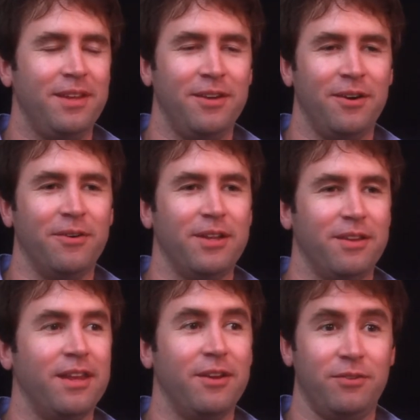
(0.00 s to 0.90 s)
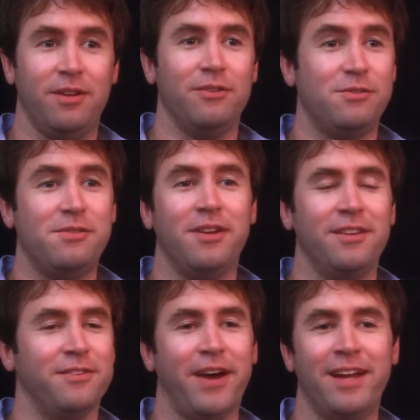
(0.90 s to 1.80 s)
you know, and there, there's
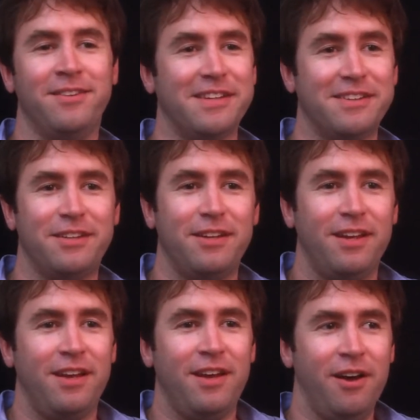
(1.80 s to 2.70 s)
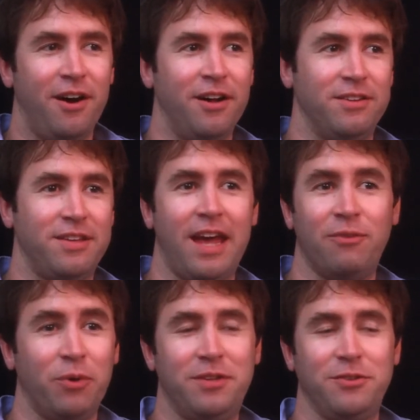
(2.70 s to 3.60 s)
tons of hijinks on
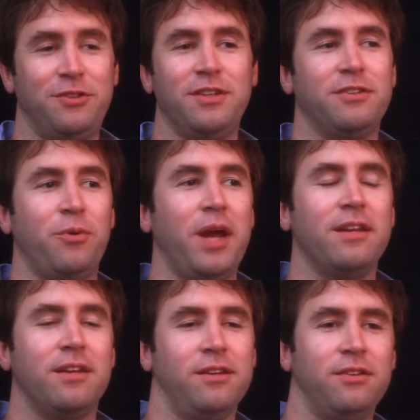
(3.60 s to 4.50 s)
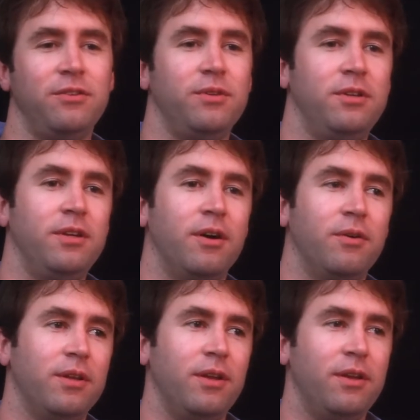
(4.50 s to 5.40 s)
set, which is just great because you you
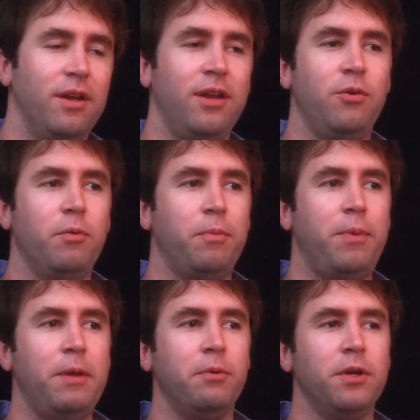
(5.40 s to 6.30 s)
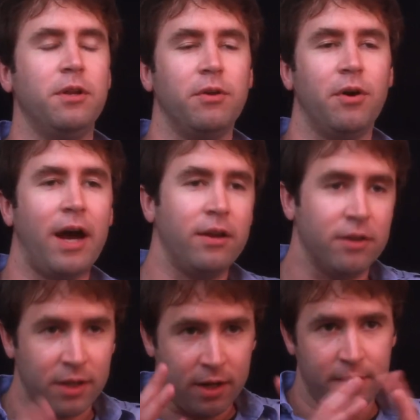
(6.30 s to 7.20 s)
know any group of people you don't know how
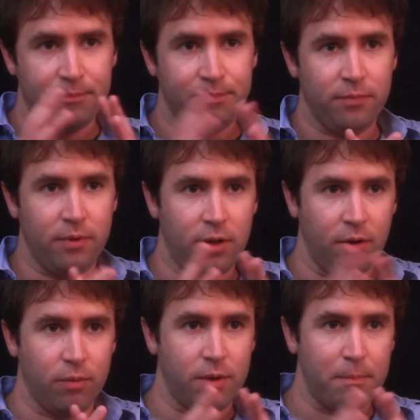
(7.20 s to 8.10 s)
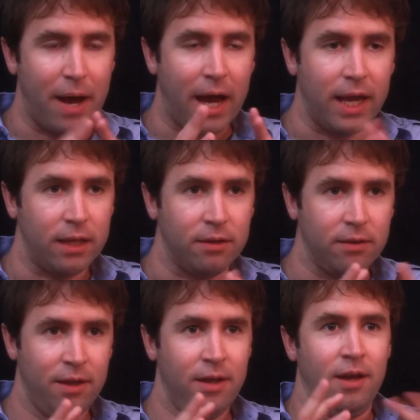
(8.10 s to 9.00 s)
you're gonna you know combine.
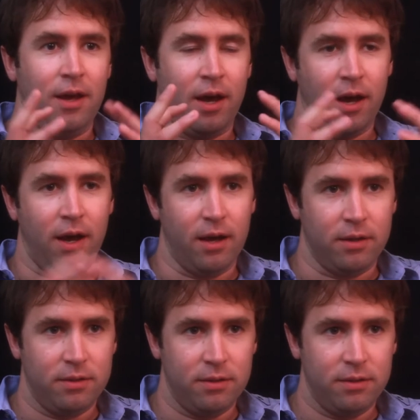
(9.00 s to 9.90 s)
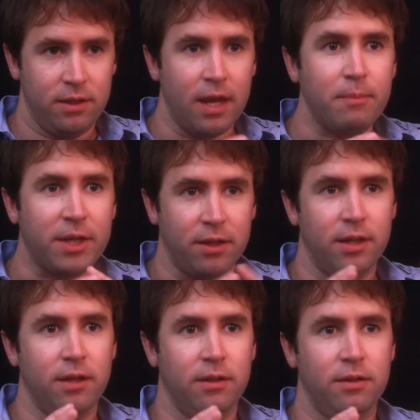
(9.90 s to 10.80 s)
Uh, chemically,